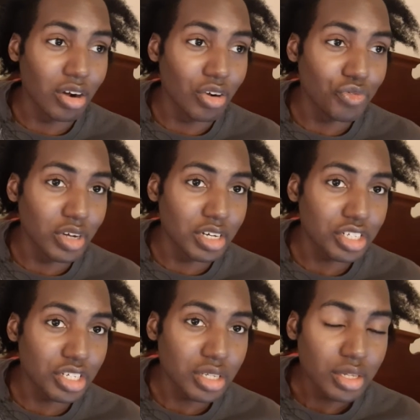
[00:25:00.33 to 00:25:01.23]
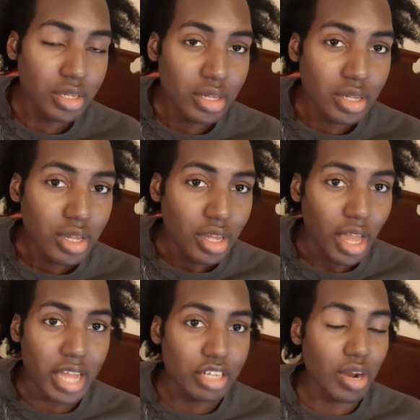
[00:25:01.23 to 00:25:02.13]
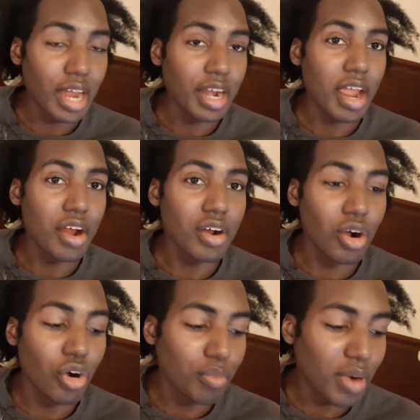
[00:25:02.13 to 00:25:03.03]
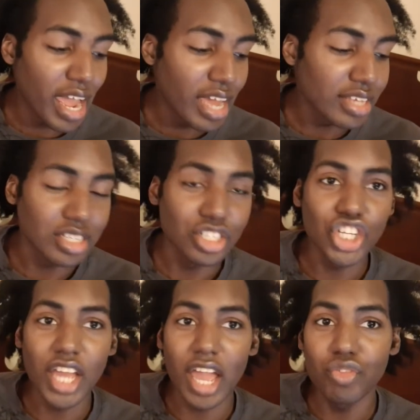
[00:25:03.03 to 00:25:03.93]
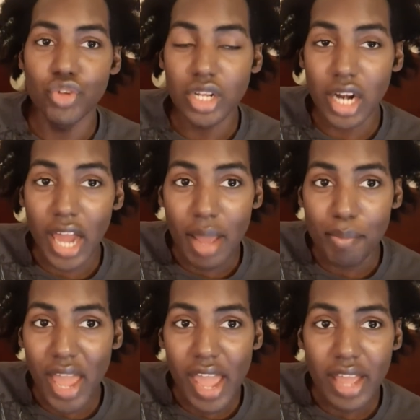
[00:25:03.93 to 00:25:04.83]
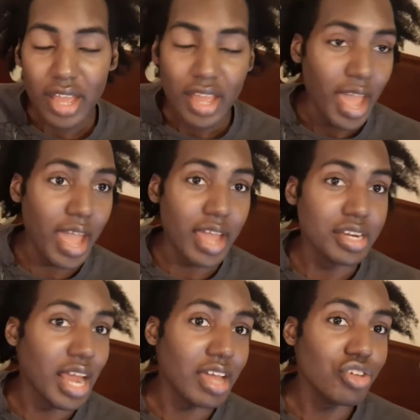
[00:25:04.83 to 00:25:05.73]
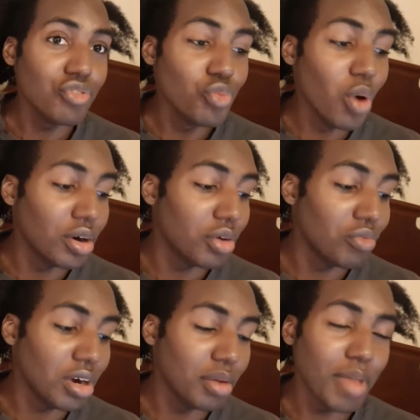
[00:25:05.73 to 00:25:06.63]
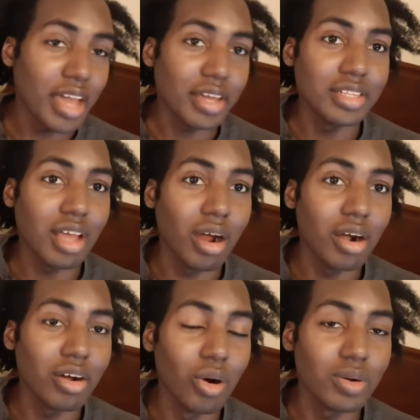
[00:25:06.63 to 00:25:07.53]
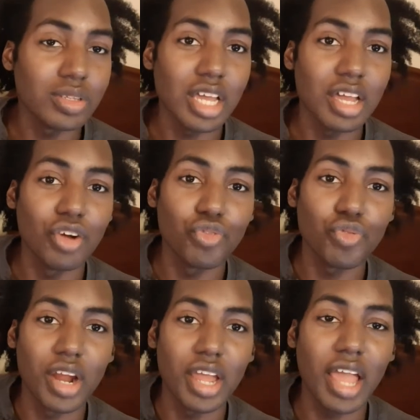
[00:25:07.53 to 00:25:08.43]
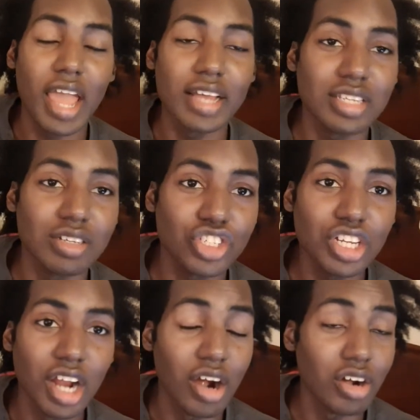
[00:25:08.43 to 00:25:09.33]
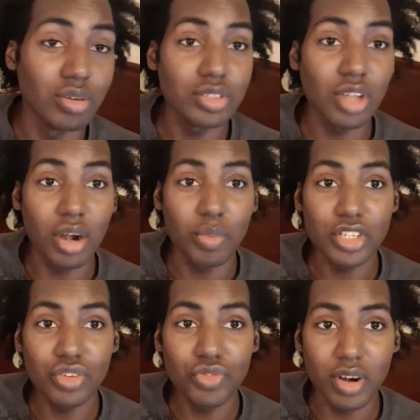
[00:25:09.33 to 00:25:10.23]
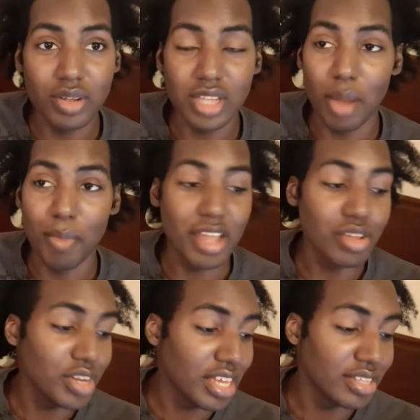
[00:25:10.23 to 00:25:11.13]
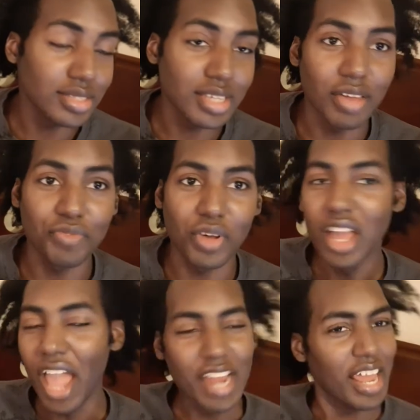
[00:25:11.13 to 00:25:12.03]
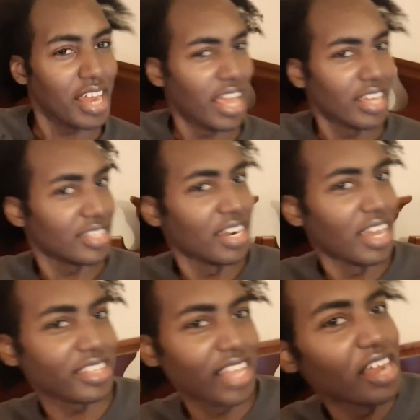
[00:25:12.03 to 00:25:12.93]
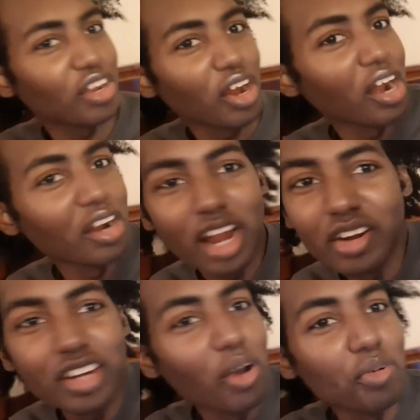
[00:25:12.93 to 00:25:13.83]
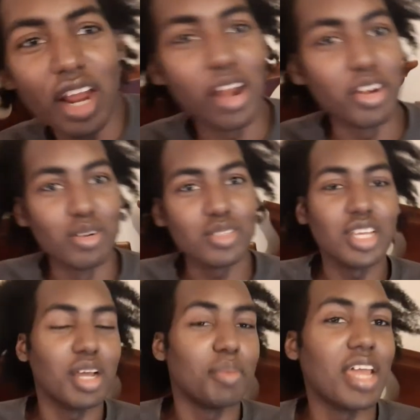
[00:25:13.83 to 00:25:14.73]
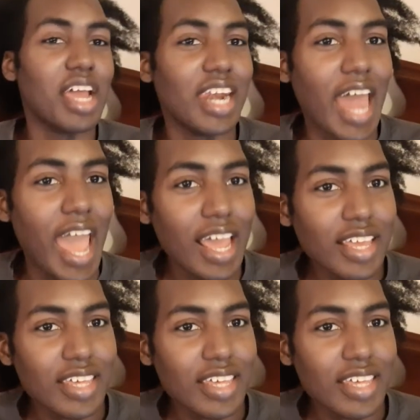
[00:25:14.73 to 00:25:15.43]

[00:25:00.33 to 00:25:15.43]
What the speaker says: gone function and trying to air her on blast, and she gave you the clap back, and now you want to run back and darn gone tell your friend as if she darn gone started with you first, talking about you didn't send for... And then that's another thing, girl, don't darn gone sit up there and lie.